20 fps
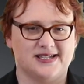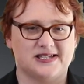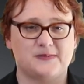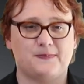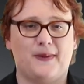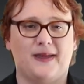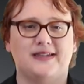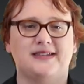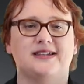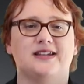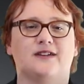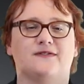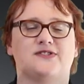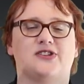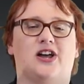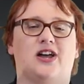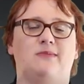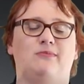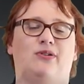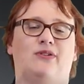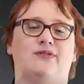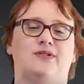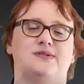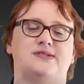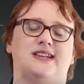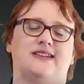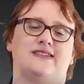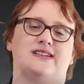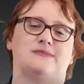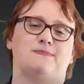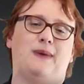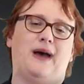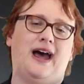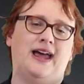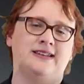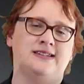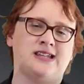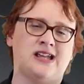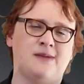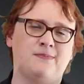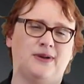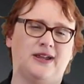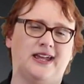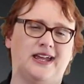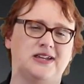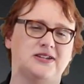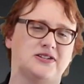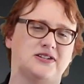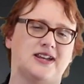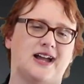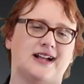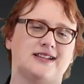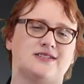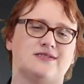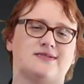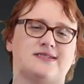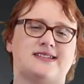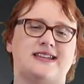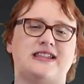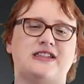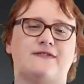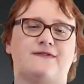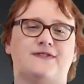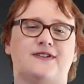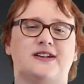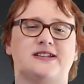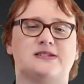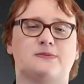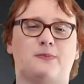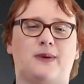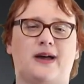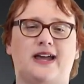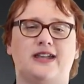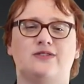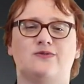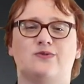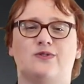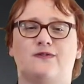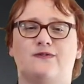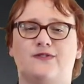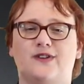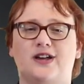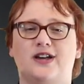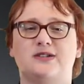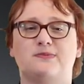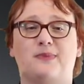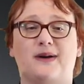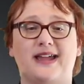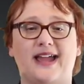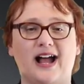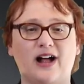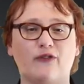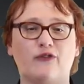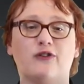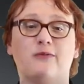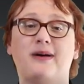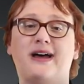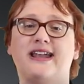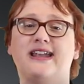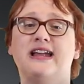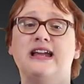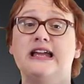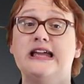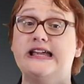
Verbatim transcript: Spend enough time perusing this patent application and you'll see the first patent referred by Alphabet